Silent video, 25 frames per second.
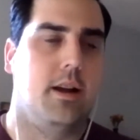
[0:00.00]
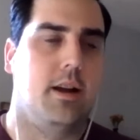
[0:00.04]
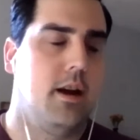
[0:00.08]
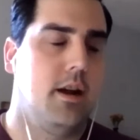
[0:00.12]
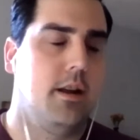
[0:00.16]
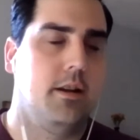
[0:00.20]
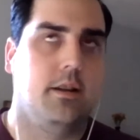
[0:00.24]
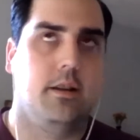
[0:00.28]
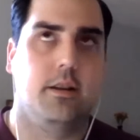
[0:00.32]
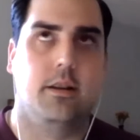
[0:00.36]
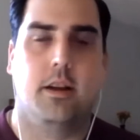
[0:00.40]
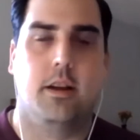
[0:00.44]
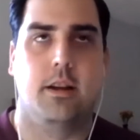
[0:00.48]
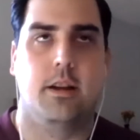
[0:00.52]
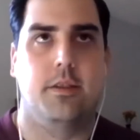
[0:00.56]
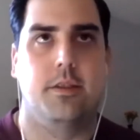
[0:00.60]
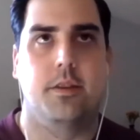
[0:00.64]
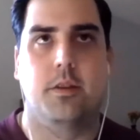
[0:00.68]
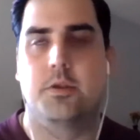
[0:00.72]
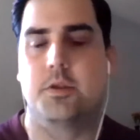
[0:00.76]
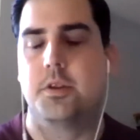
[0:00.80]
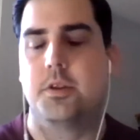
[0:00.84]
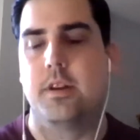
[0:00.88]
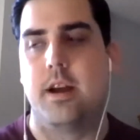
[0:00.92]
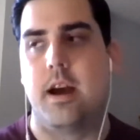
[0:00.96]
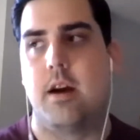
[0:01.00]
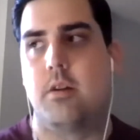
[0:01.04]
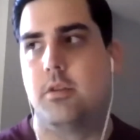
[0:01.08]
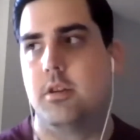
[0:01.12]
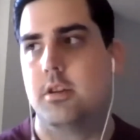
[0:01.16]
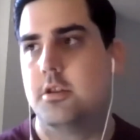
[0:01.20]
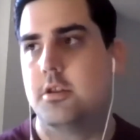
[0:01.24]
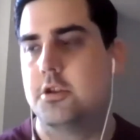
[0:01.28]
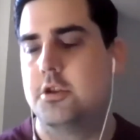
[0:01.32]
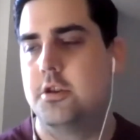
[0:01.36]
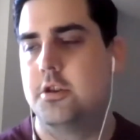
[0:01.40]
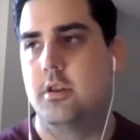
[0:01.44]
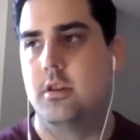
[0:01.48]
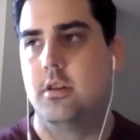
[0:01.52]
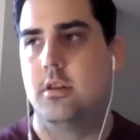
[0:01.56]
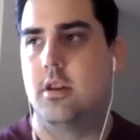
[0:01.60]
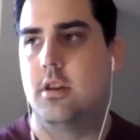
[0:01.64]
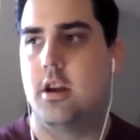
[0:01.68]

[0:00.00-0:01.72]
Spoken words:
on and there's an outage and